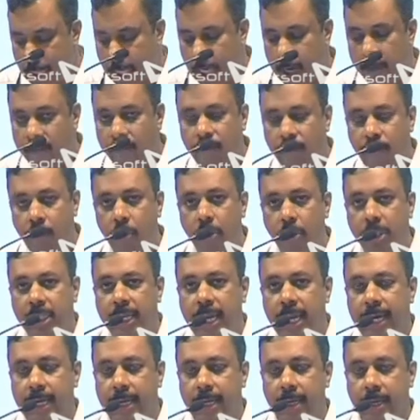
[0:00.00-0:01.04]
A fourth
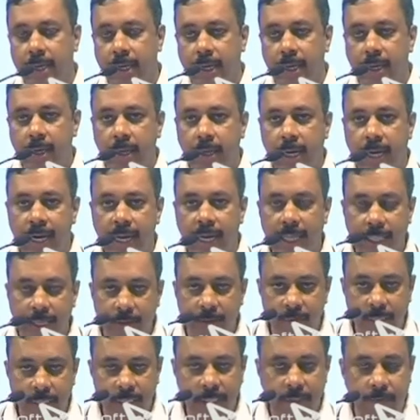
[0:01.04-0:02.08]
category, and I think
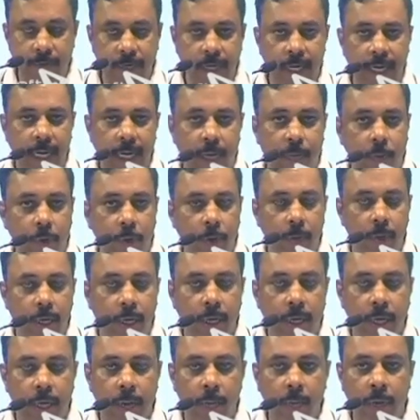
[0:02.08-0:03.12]
which is where I'll probably
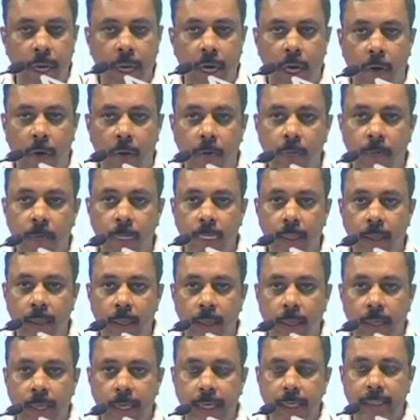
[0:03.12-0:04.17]
come now,
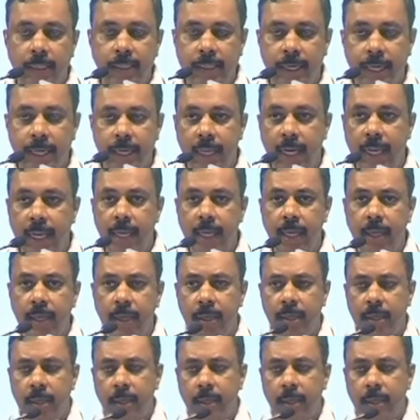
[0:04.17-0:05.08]
is really,